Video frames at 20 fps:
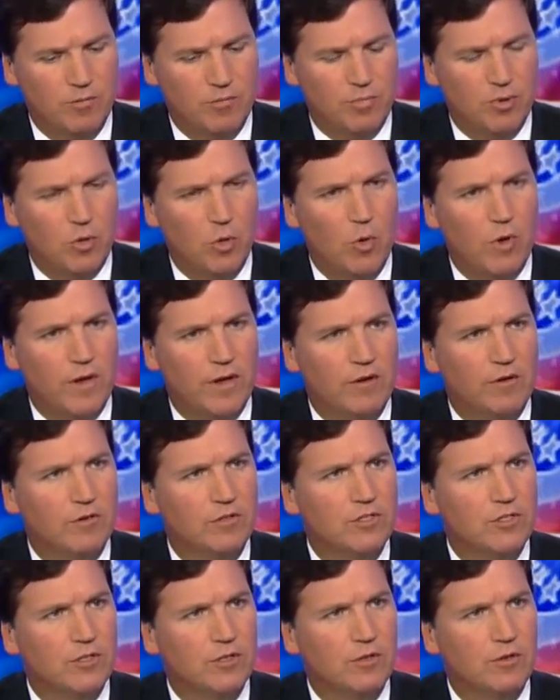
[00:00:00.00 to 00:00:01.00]

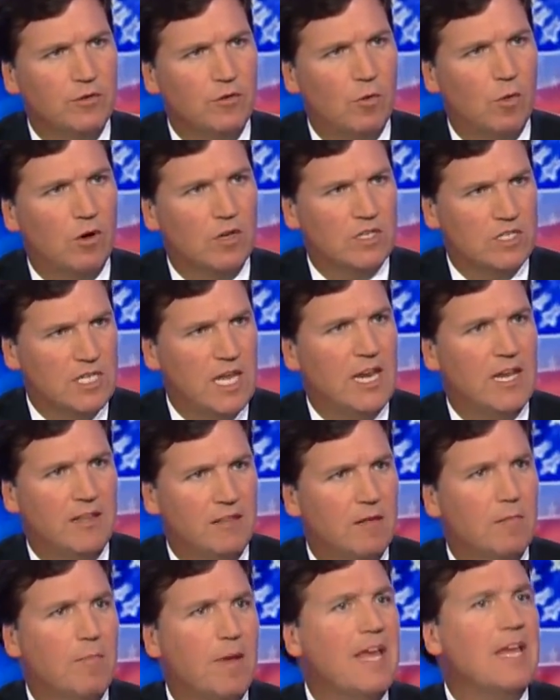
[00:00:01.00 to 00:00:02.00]
employers who are
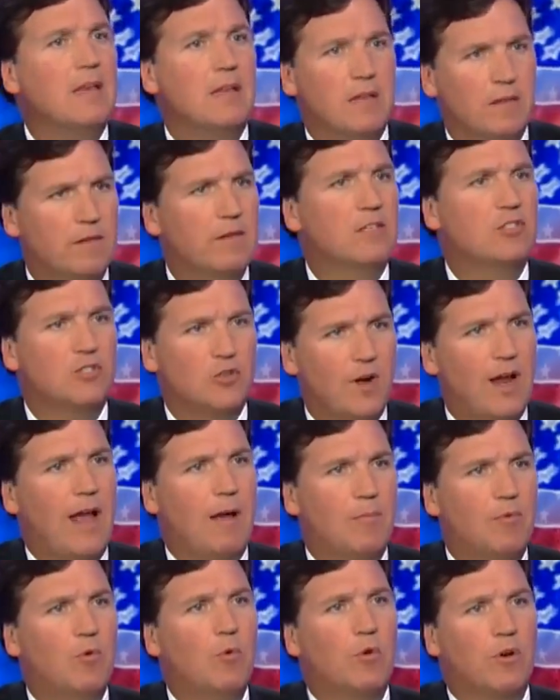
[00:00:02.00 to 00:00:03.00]
setting the bait in this
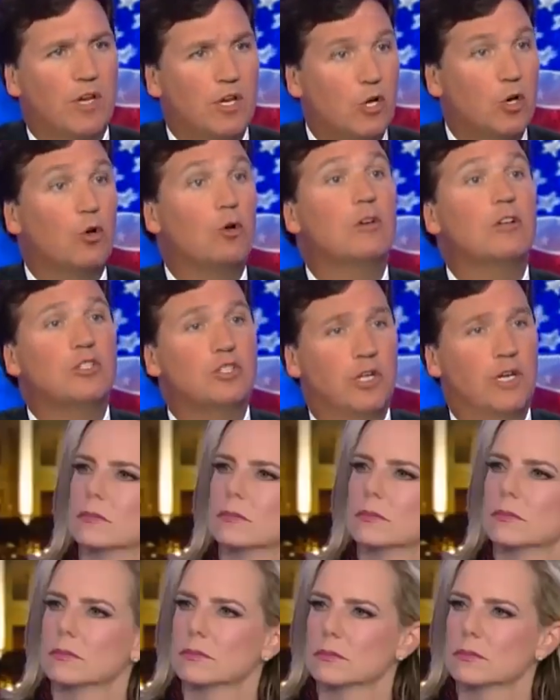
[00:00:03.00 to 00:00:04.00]
trap, who are
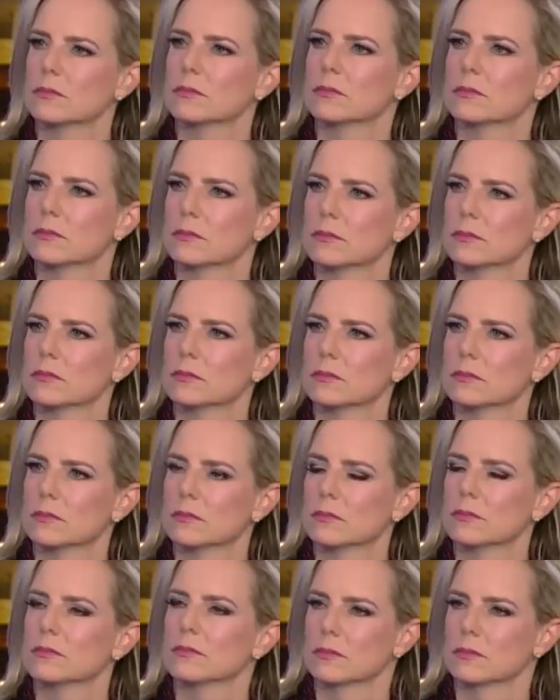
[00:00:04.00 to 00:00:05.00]
encouraging illegal